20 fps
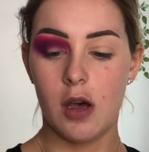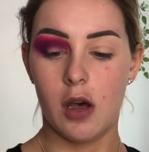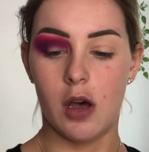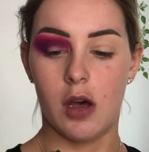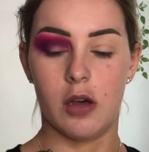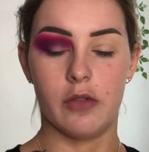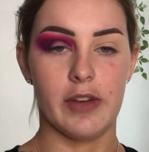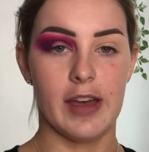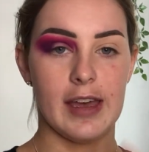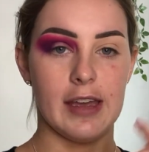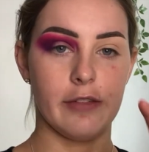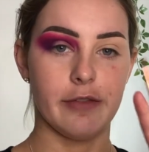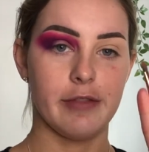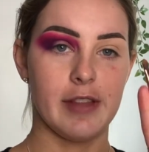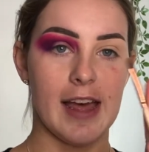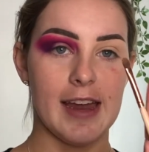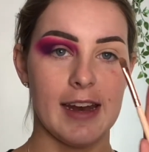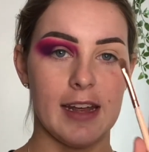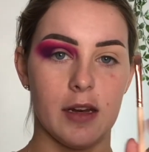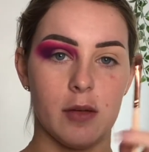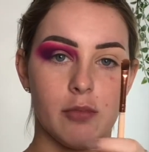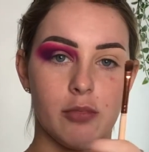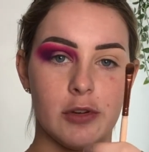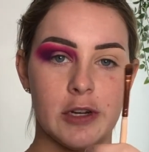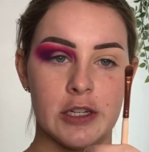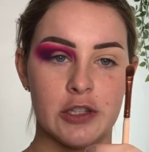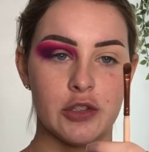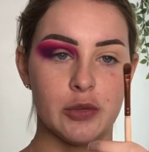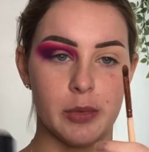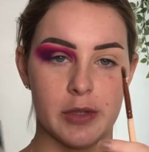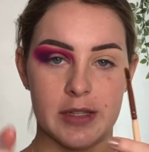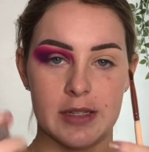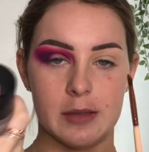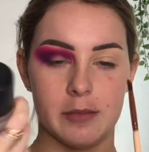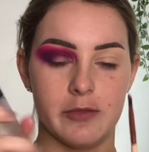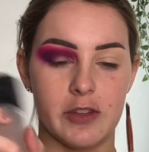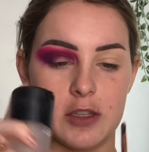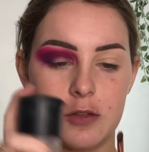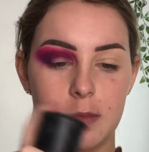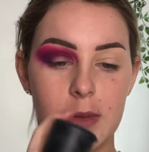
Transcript: of a flat end brush with some Fix